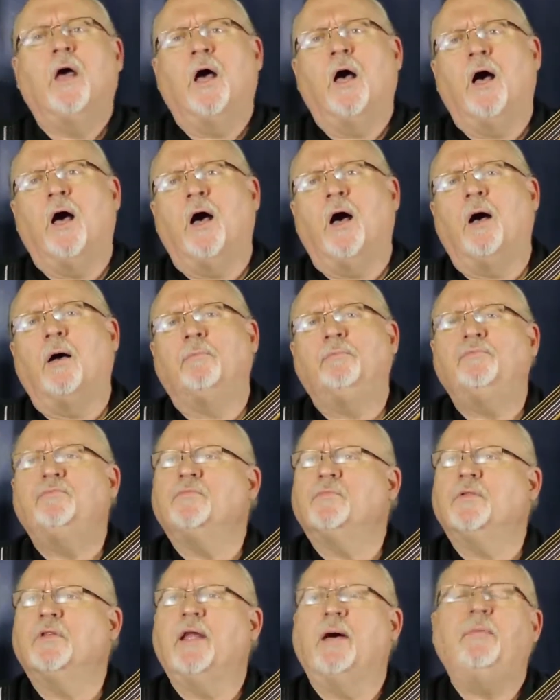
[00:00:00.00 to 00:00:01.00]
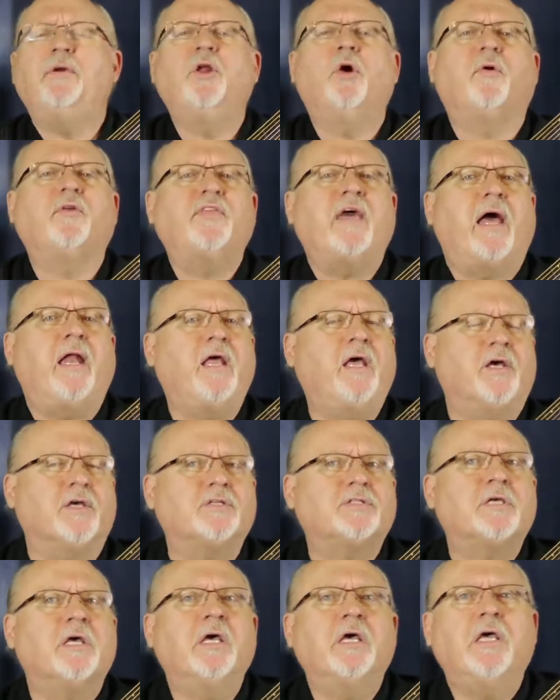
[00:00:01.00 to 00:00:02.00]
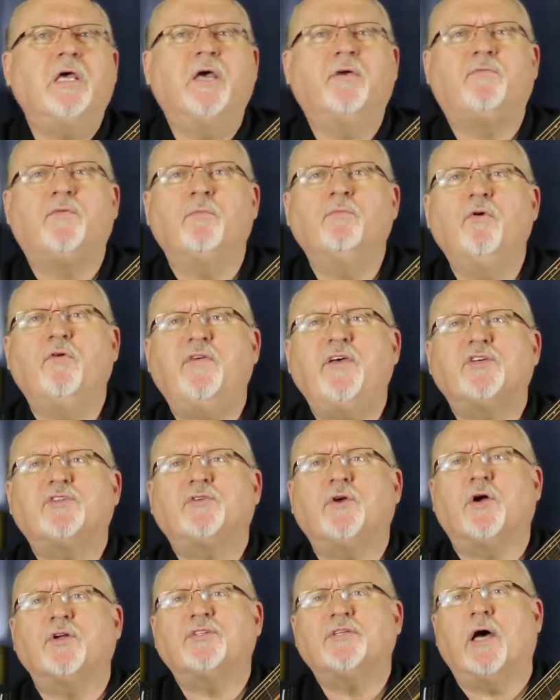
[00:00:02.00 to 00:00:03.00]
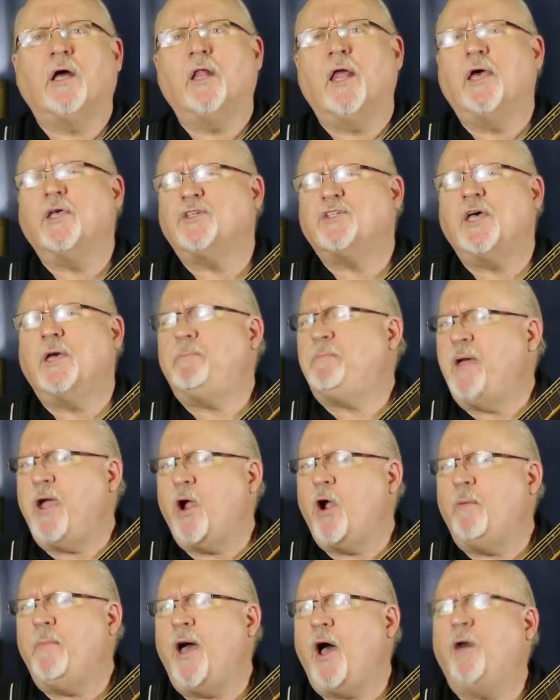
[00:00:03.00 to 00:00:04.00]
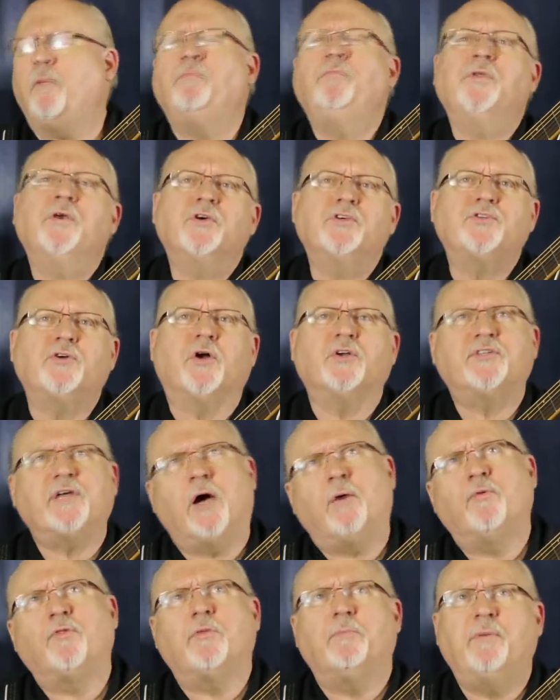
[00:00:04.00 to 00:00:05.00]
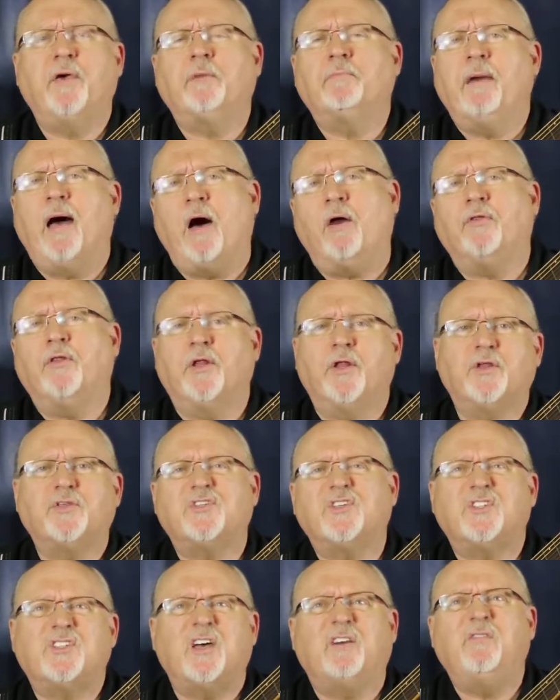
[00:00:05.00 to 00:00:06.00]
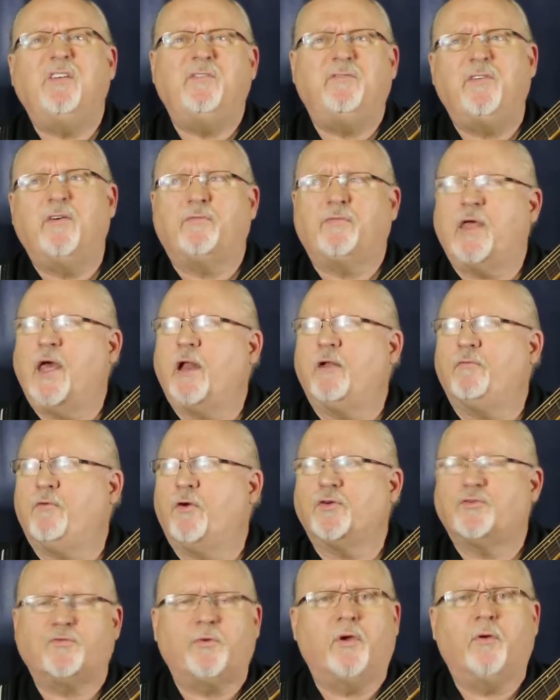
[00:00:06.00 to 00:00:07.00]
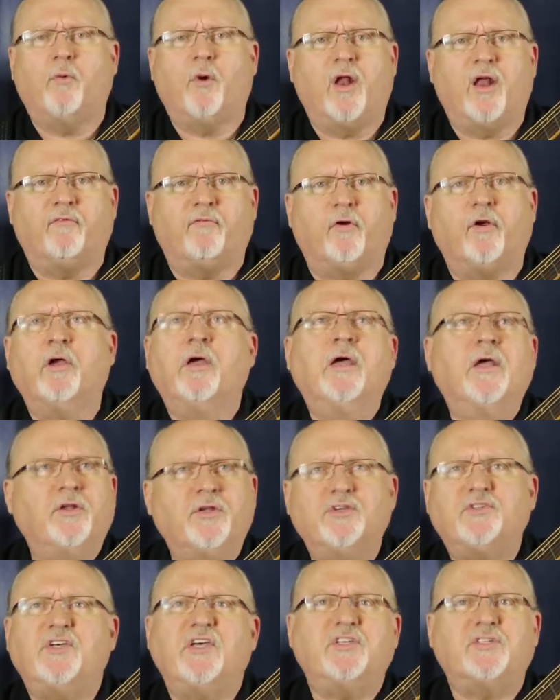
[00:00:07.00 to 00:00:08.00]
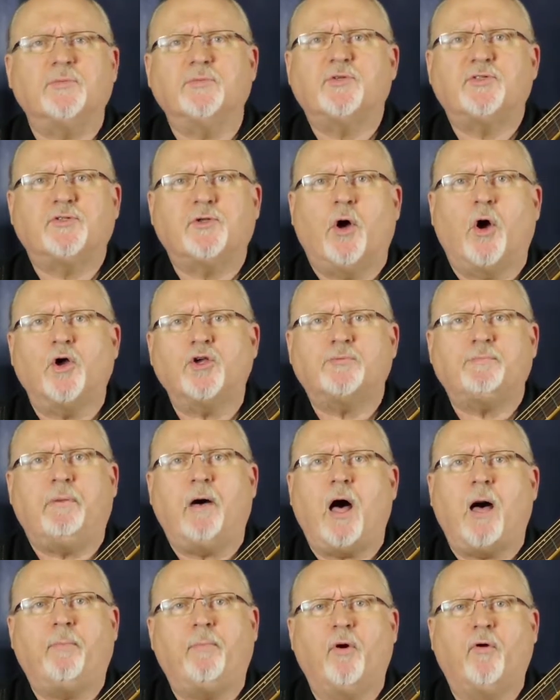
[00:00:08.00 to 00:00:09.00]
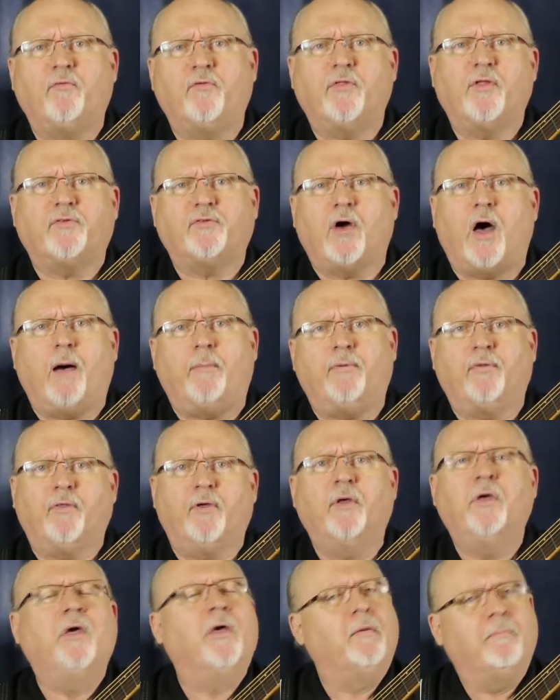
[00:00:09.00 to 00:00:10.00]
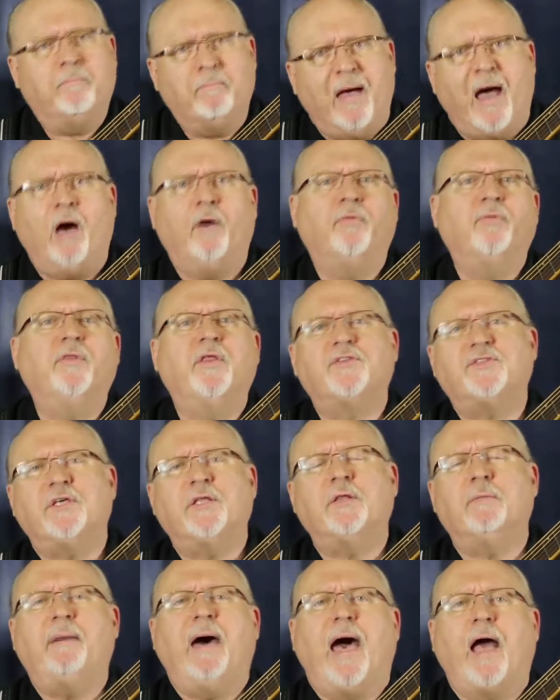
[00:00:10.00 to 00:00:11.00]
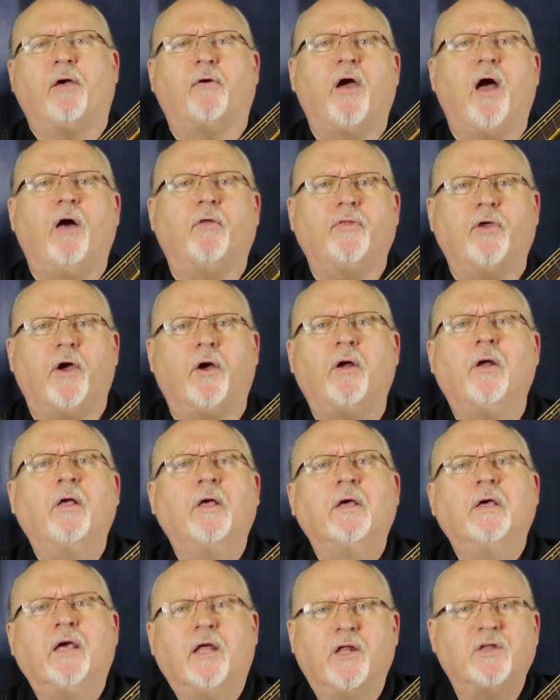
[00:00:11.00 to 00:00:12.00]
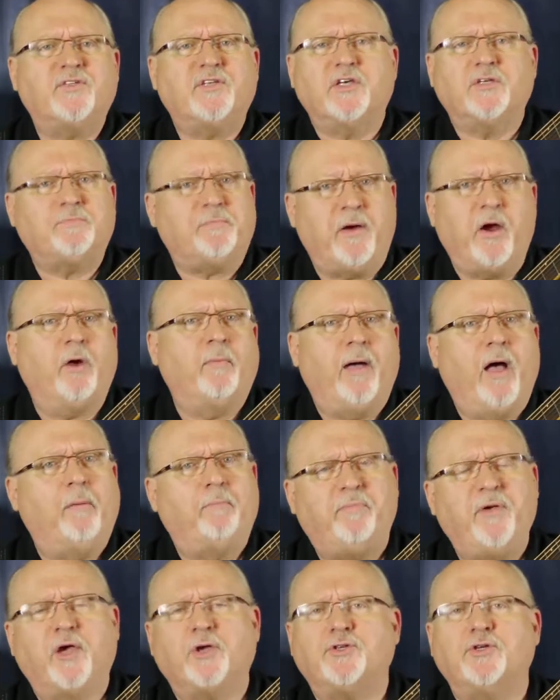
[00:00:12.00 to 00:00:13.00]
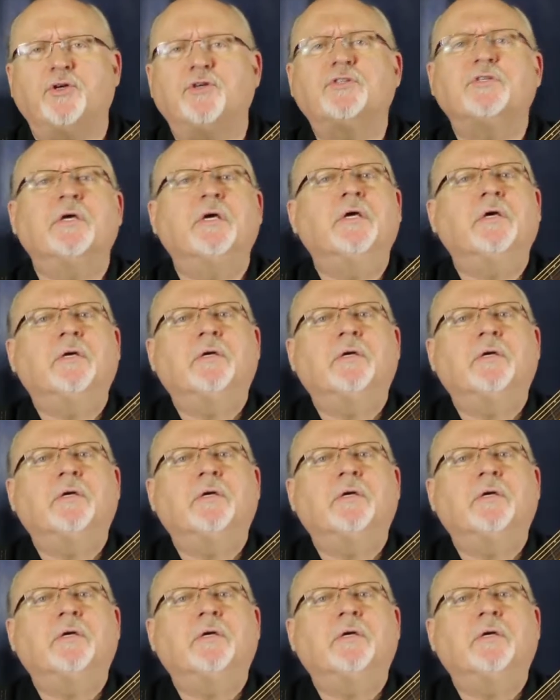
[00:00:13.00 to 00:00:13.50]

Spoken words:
Let me know what that is. If a movie starts out like, say, Paramount, starts out with the big mountain and it's the 75th anniversary or whatever, you see some stars pop over the top of the mountain that's in the background there, and it says Paramount Pictures.